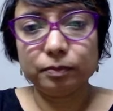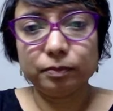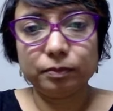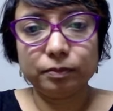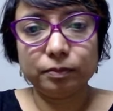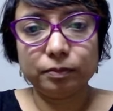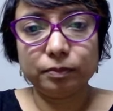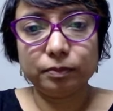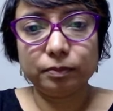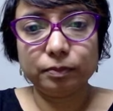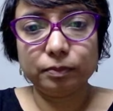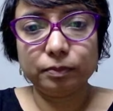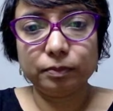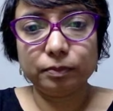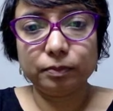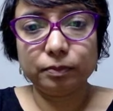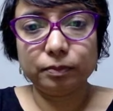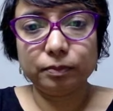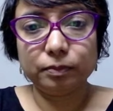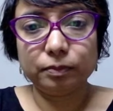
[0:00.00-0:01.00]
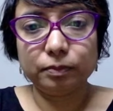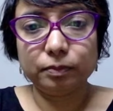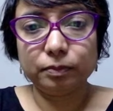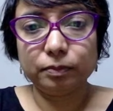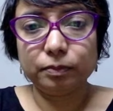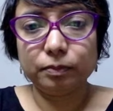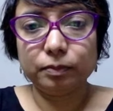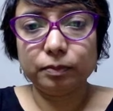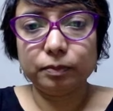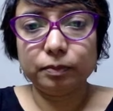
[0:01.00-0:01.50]

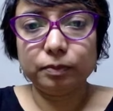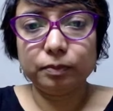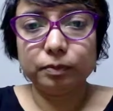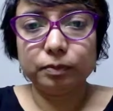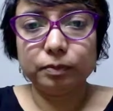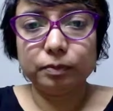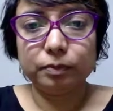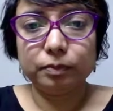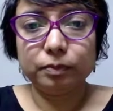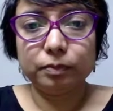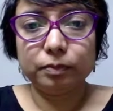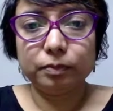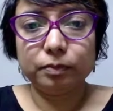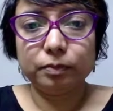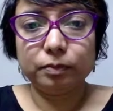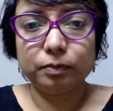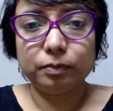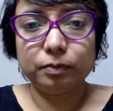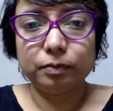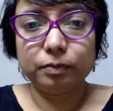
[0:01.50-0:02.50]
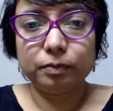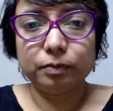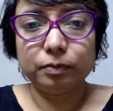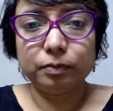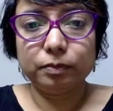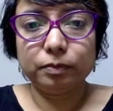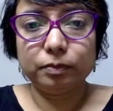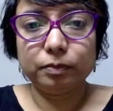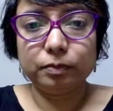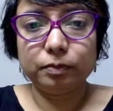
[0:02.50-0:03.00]

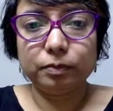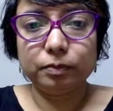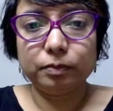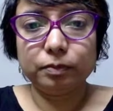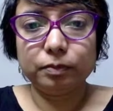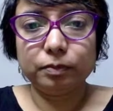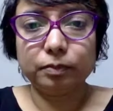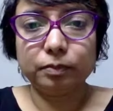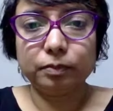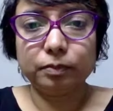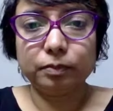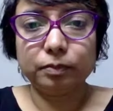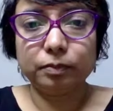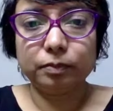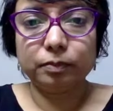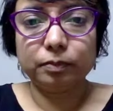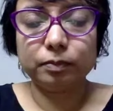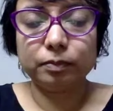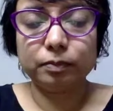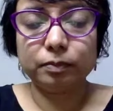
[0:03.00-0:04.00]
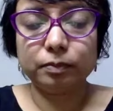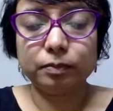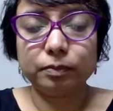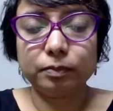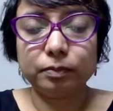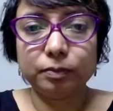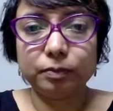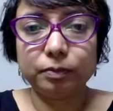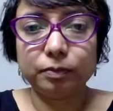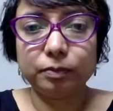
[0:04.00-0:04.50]

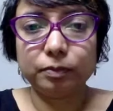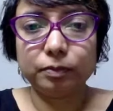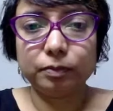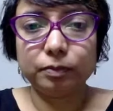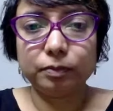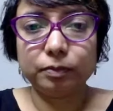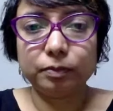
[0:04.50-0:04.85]
This person isn't speaking.